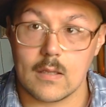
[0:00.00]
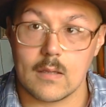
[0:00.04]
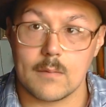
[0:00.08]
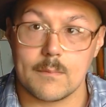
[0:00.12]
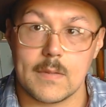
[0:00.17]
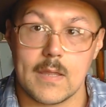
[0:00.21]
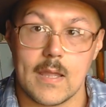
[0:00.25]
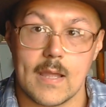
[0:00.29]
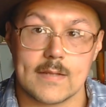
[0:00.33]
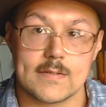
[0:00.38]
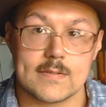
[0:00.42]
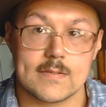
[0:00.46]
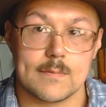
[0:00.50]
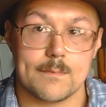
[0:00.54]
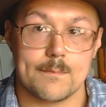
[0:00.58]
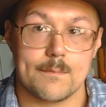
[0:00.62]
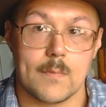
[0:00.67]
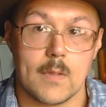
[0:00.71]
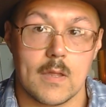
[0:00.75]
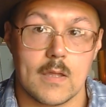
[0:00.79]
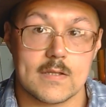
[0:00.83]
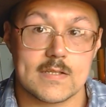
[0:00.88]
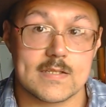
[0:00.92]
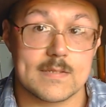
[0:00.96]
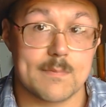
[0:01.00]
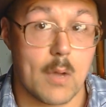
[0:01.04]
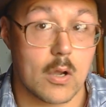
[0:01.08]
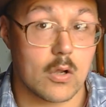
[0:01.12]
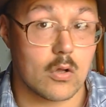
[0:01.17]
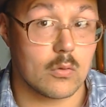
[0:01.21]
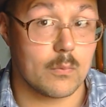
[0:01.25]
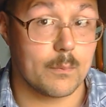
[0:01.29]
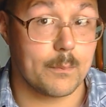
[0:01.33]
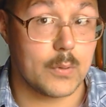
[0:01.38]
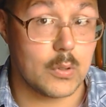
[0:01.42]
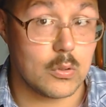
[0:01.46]
He has to
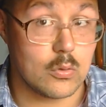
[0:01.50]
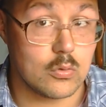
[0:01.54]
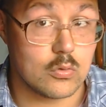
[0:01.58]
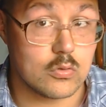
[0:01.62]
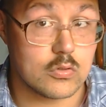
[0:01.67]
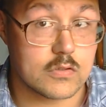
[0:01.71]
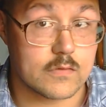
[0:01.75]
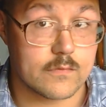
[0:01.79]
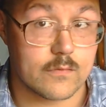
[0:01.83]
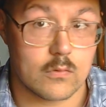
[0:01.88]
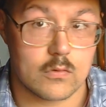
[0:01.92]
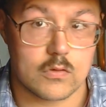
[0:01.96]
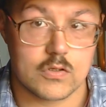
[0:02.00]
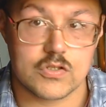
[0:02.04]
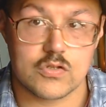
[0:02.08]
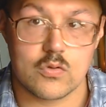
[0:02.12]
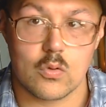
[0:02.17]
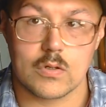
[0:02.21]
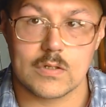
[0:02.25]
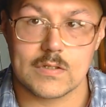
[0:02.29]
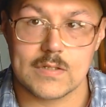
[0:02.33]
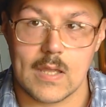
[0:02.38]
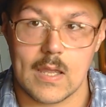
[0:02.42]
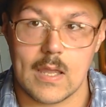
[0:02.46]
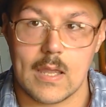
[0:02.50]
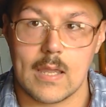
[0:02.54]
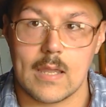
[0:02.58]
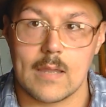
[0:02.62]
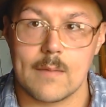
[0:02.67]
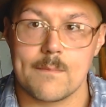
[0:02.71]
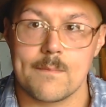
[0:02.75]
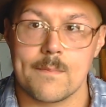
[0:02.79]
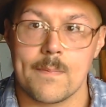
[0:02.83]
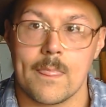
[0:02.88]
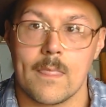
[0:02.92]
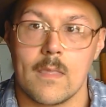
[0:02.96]
smuggle booze for a short time.